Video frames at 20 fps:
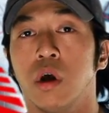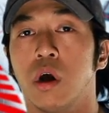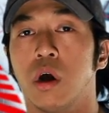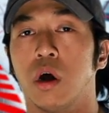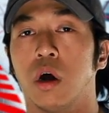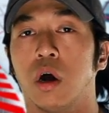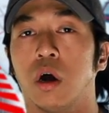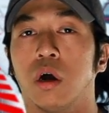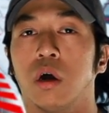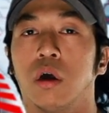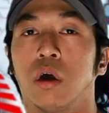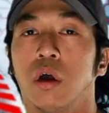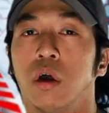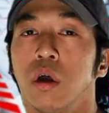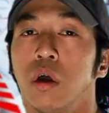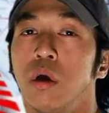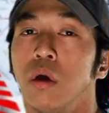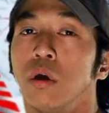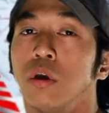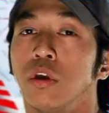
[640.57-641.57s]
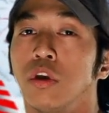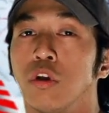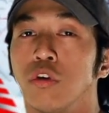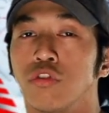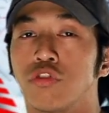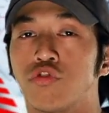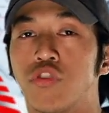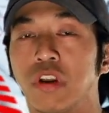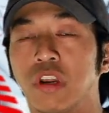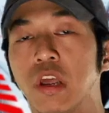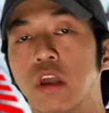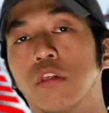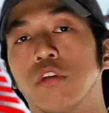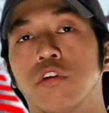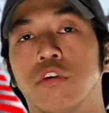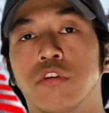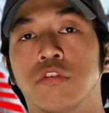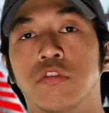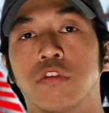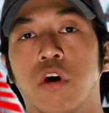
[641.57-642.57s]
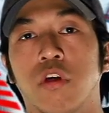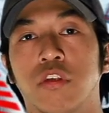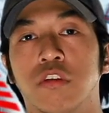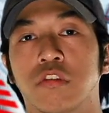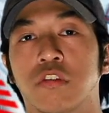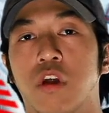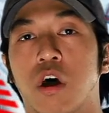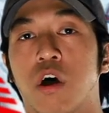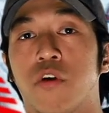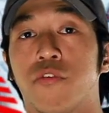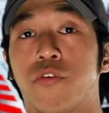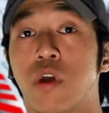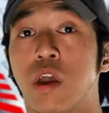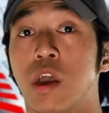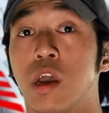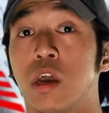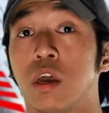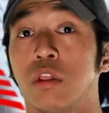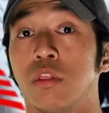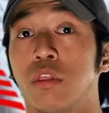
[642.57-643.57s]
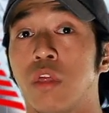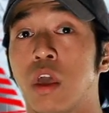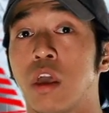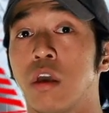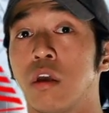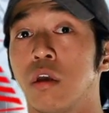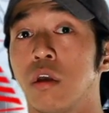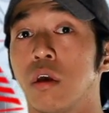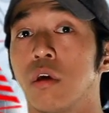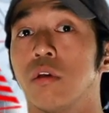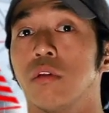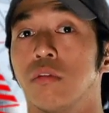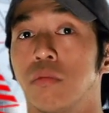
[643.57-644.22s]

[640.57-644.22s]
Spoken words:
you know, street dealers and all this stuff, and they